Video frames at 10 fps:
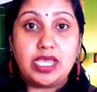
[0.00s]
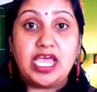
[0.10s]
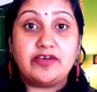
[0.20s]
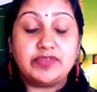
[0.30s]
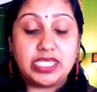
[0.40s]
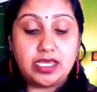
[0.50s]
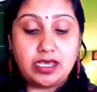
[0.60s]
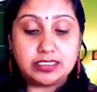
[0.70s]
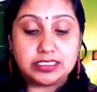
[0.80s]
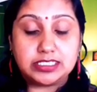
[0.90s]
Have they
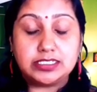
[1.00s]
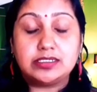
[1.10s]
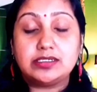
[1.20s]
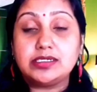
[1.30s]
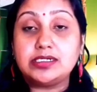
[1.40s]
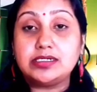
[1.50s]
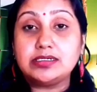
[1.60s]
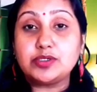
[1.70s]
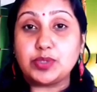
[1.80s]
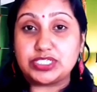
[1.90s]
asked
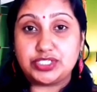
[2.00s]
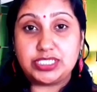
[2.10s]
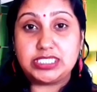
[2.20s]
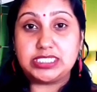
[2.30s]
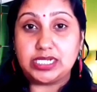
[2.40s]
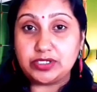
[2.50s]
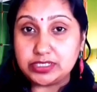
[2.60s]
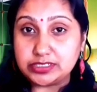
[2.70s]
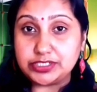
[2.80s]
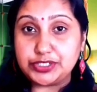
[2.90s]
questions that
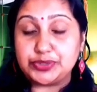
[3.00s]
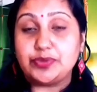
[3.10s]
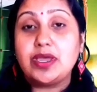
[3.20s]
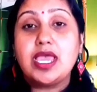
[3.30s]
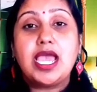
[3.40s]
hurt you?